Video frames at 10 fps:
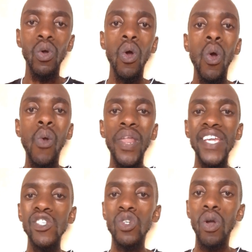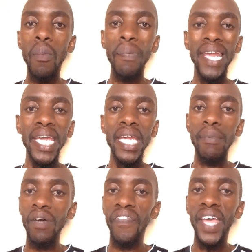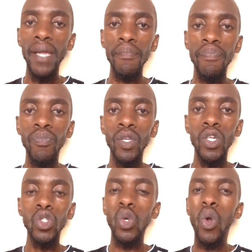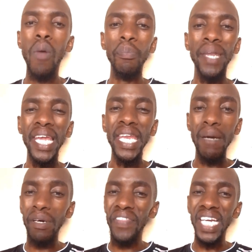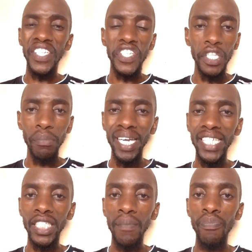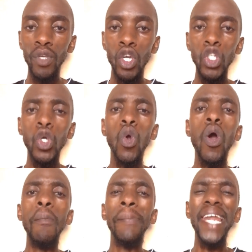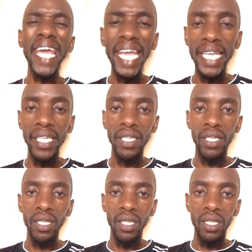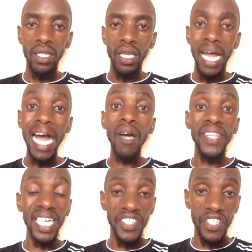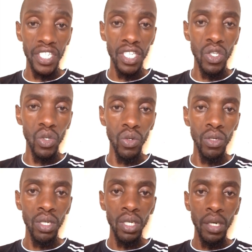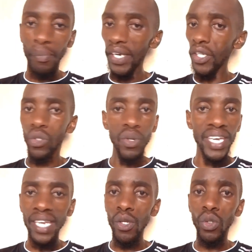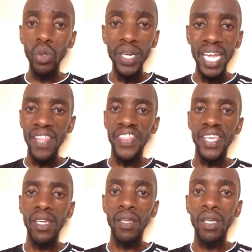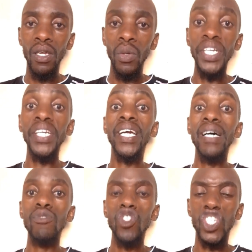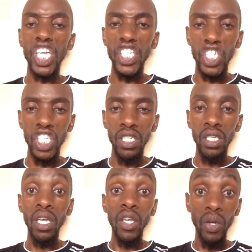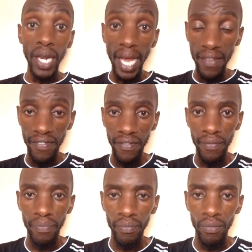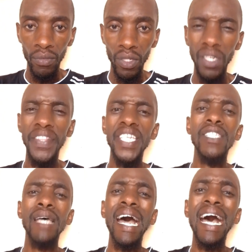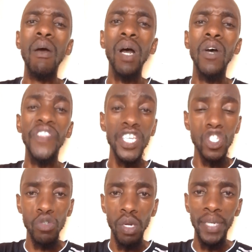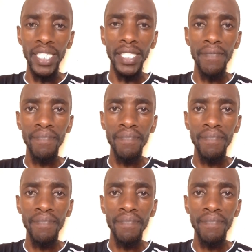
to always complain about them, to complain about their treatment, to complain how they are treating you, but you do, you do nothing when it comes to changing your life. On this hour, on this moment,